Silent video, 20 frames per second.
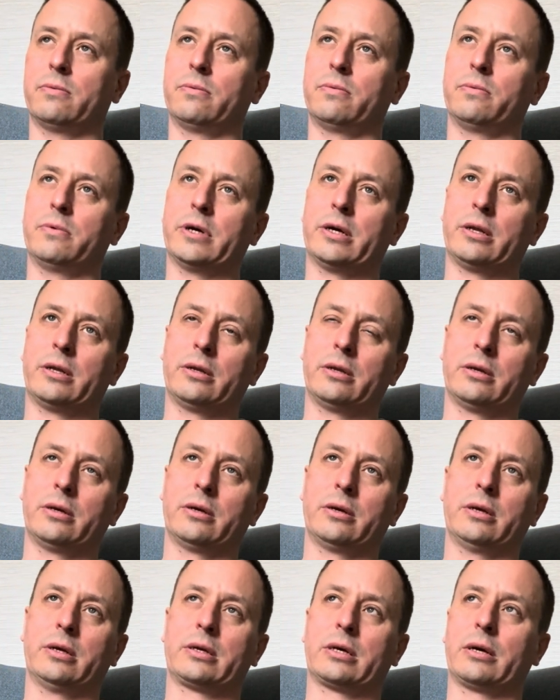when
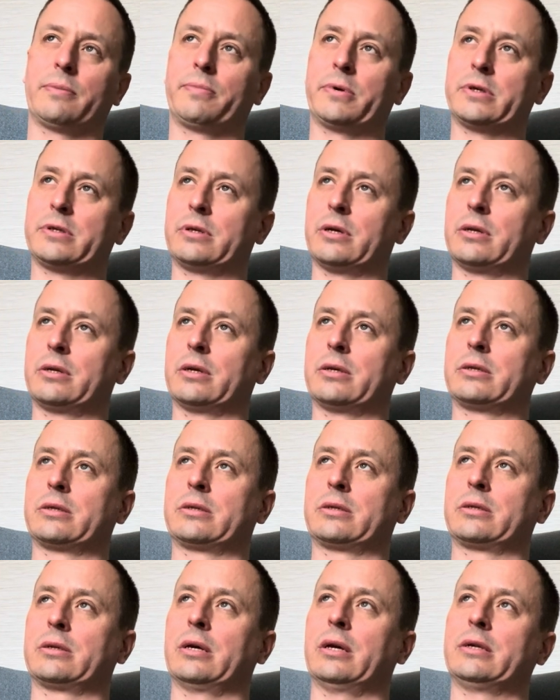it happens that it's